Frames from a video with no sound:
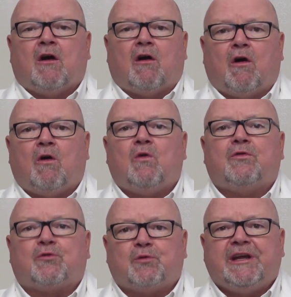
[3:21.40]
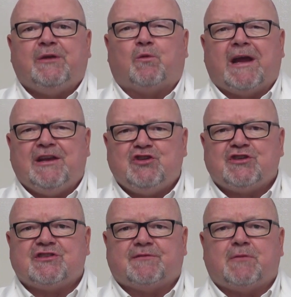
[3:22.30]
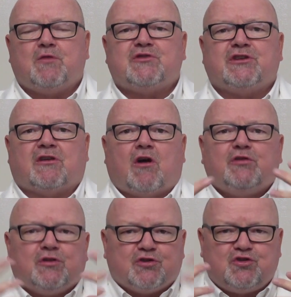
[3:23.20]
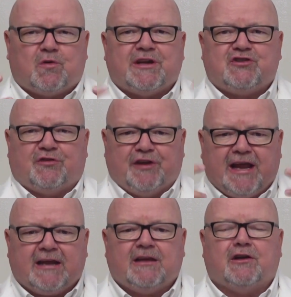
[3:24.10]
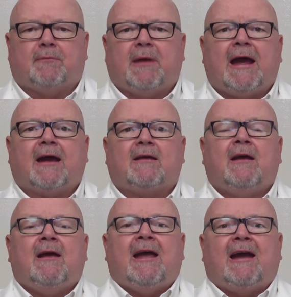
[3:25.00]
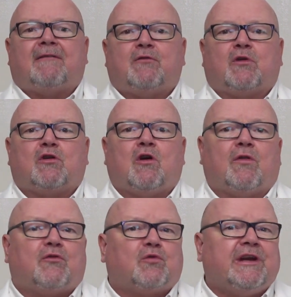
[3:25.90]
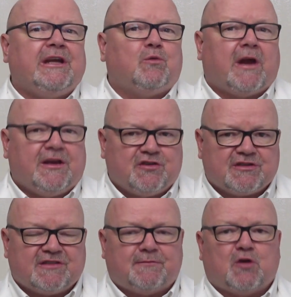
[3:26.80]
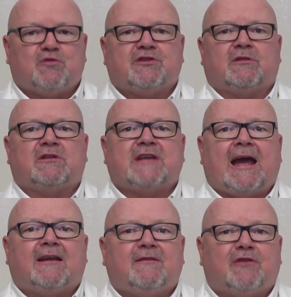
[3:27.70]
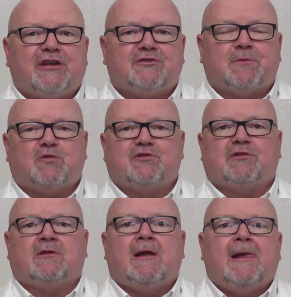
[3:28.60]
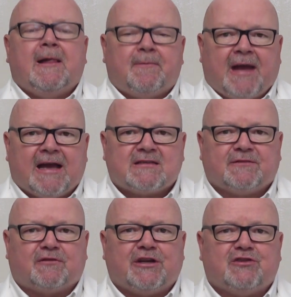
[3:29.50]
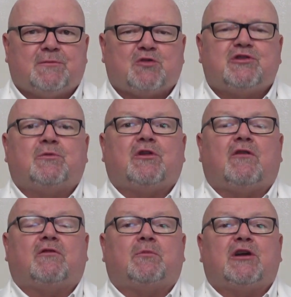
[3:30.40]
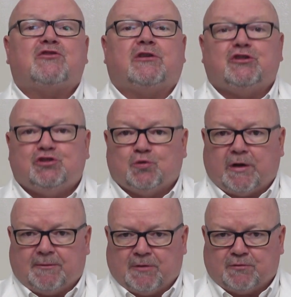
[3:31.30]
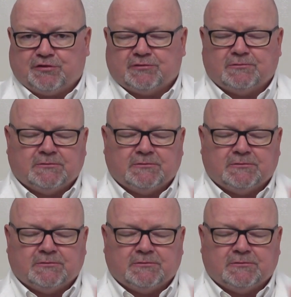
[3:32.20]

all three ranges of motion. All your joints, your neck and your back, have what are called three ranges of motion. It's active range of motion, passive range of motion with overpressure, and joint motion.